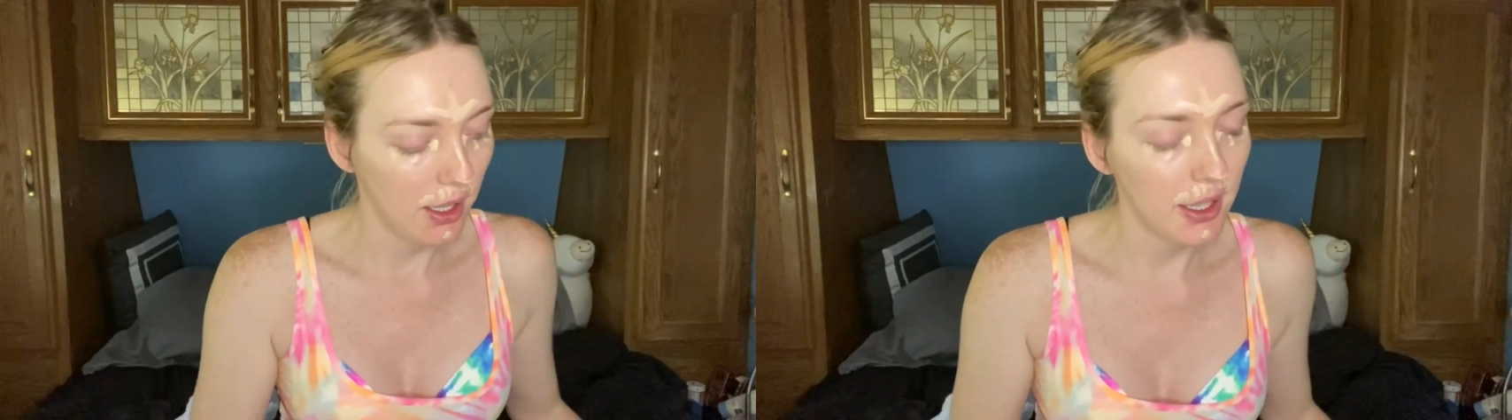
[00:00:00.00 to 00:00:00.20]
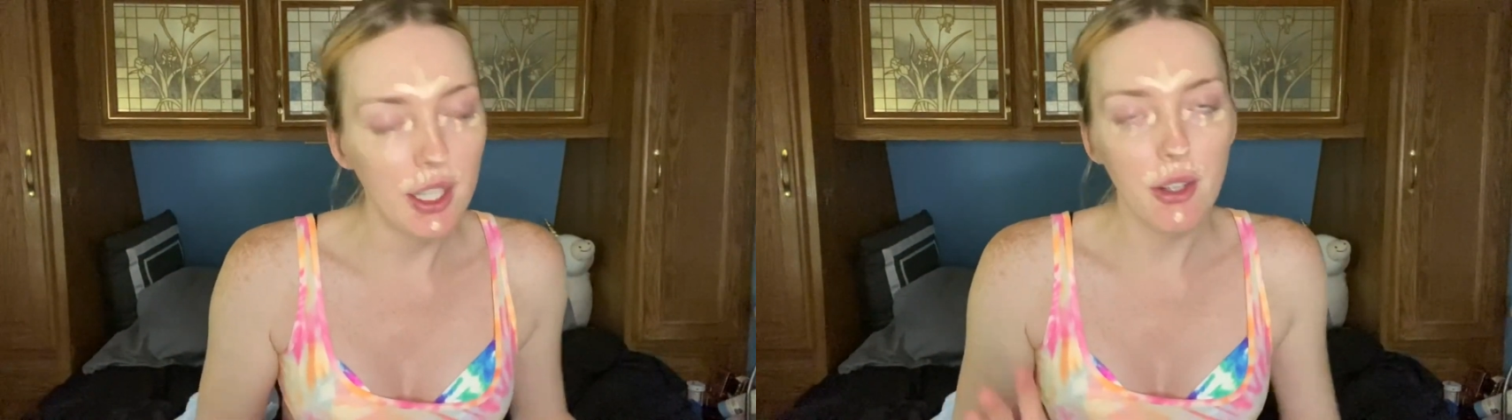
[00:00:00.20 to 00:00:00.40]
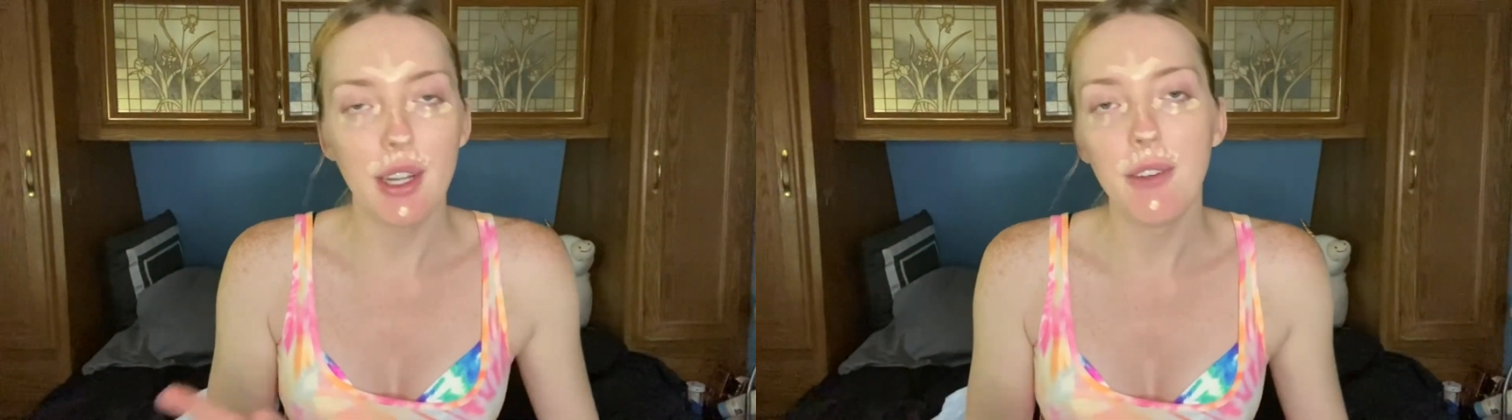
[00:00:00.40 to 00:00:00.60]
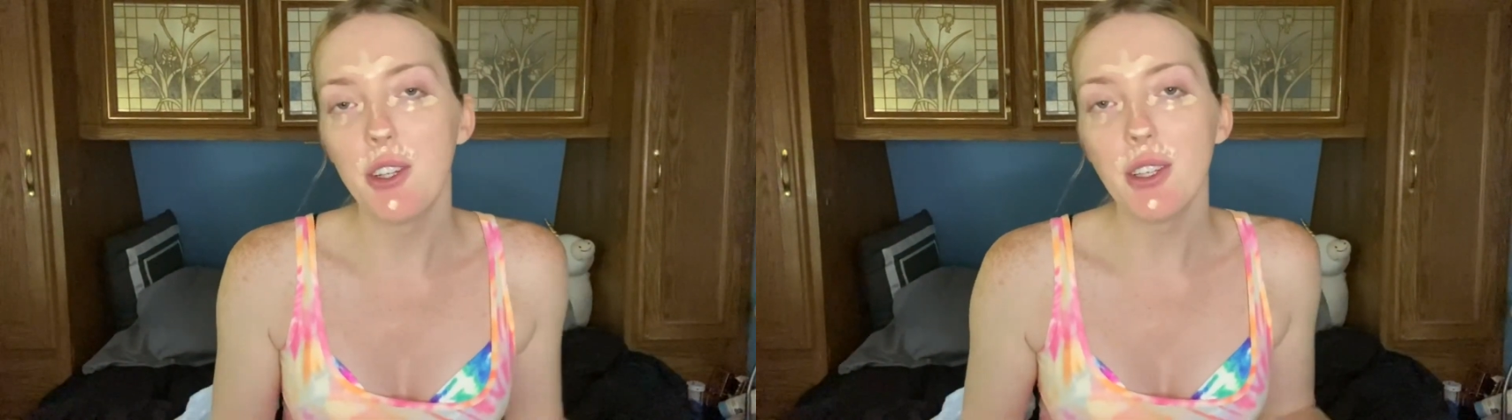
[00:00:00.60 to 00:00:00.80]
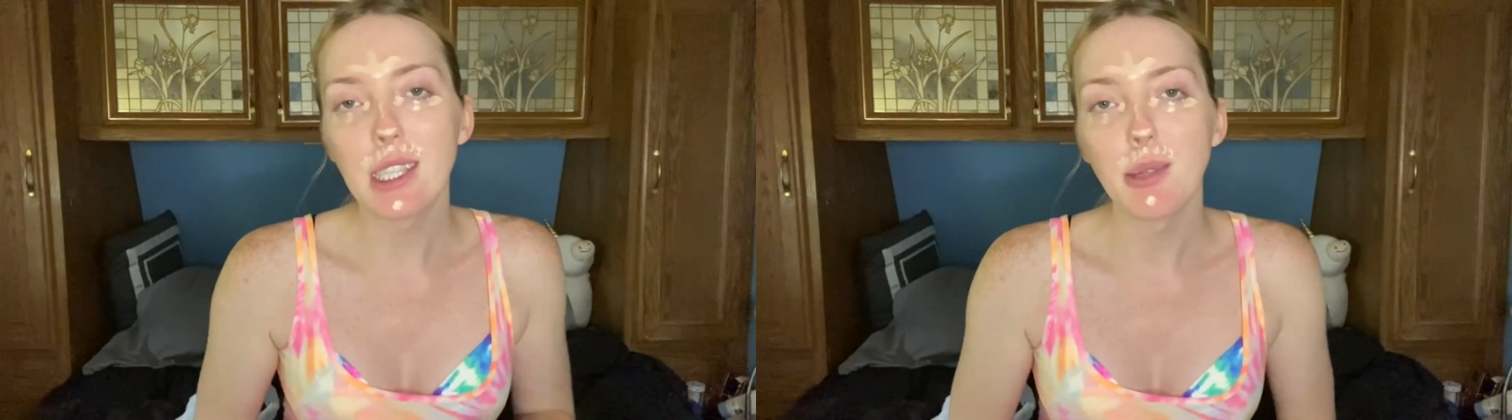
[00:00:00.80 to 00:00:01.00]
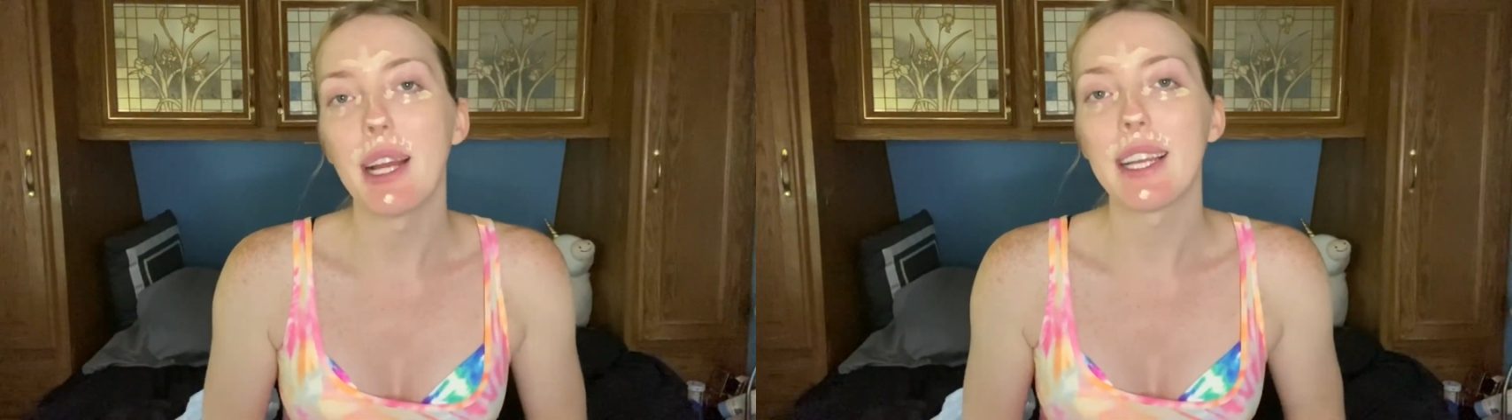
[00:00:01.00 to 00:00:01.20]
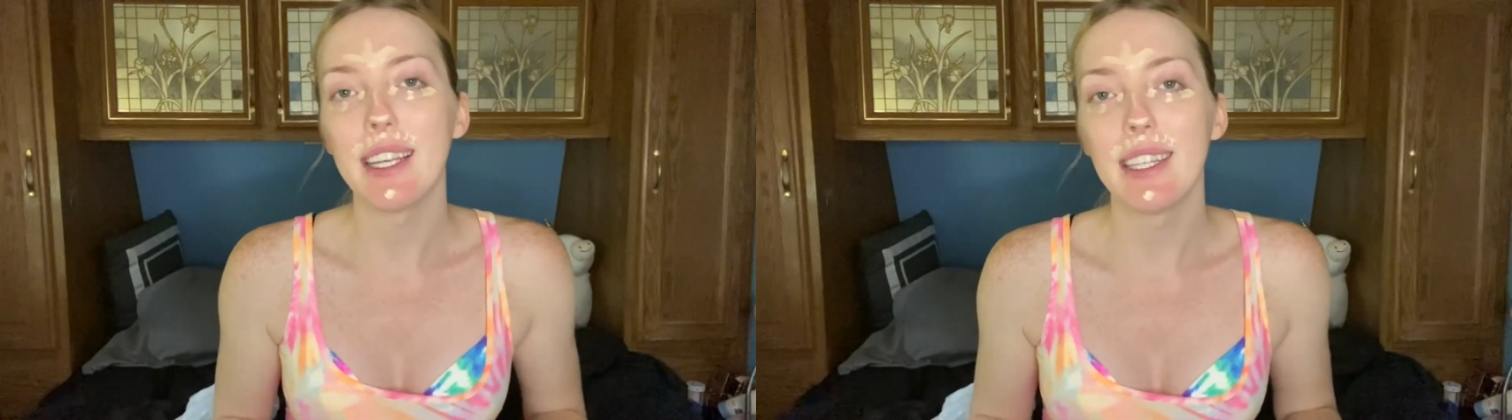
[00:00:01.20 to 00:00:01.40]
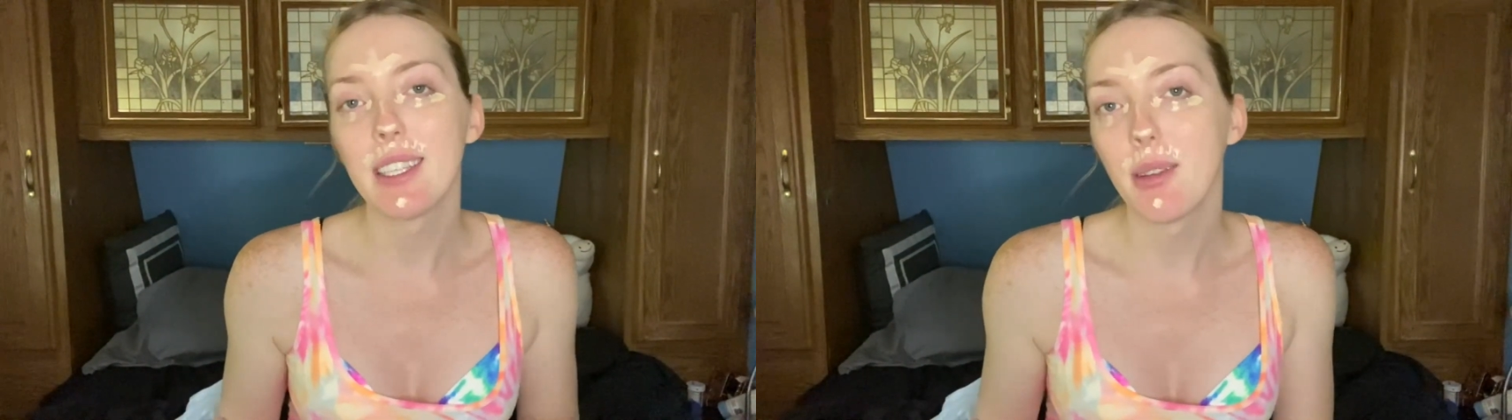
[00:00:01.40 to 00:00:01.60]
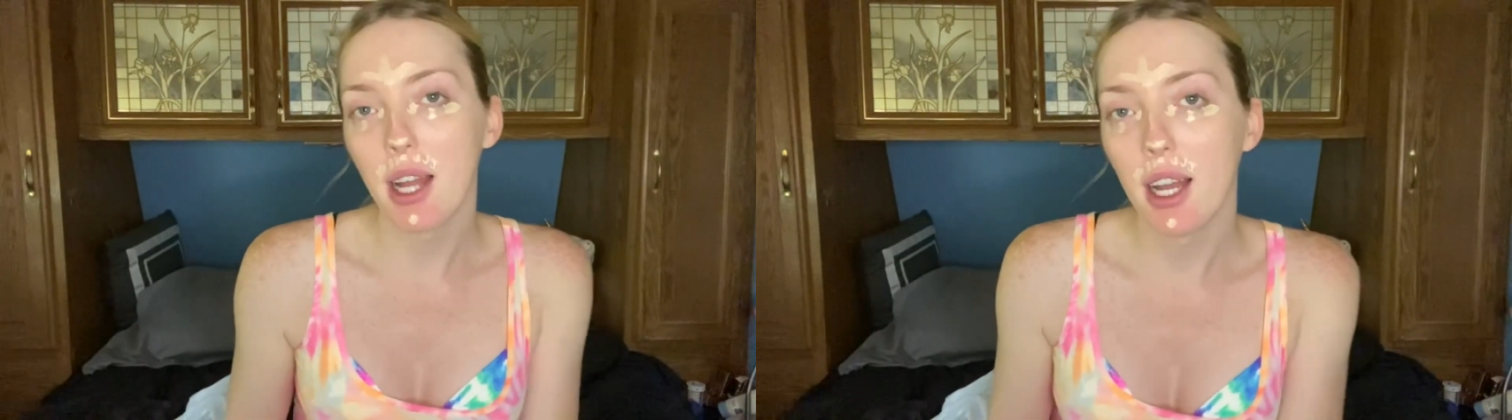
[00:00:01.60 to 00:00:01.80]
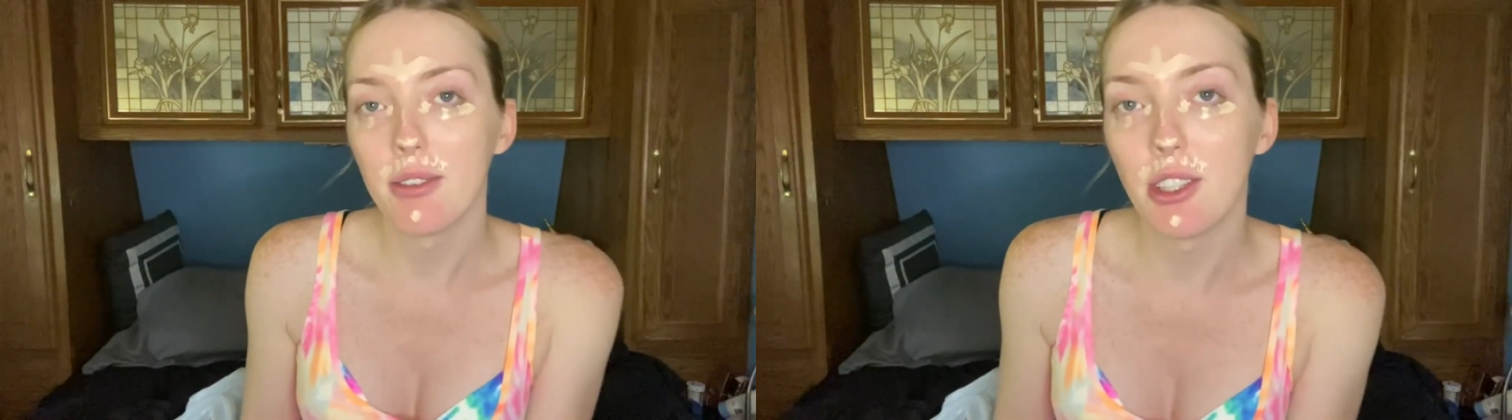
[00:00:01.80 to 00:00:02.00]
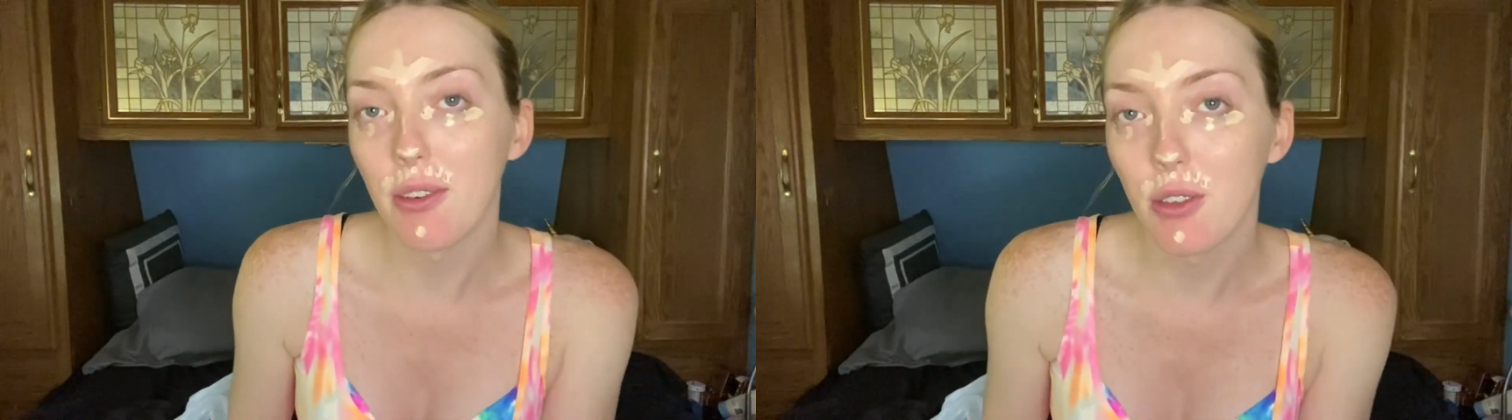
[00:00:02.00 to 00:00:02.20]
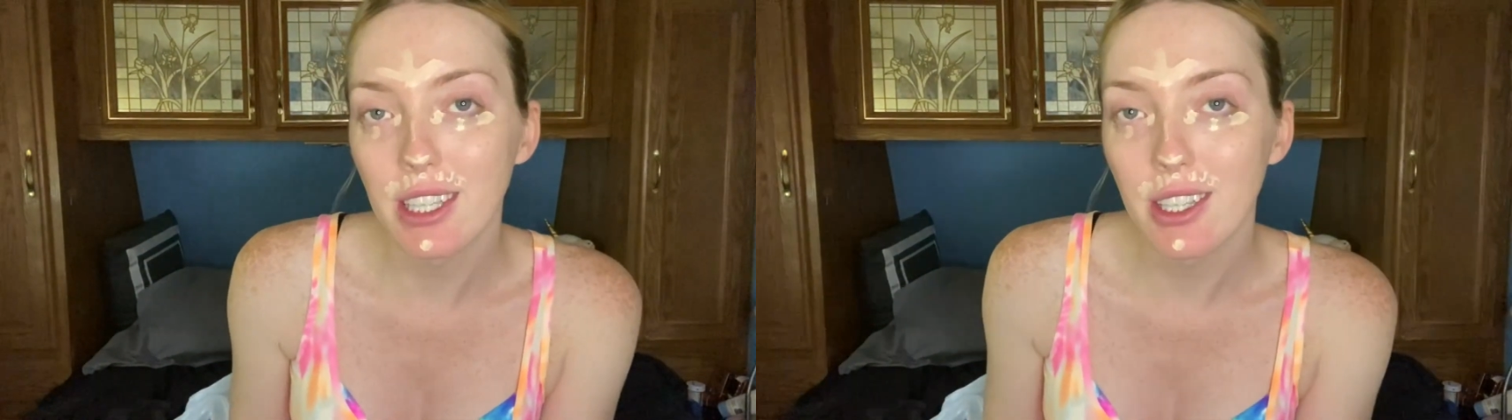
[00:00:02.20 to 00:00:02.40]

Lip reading: If you're expecting some kind of Jeffree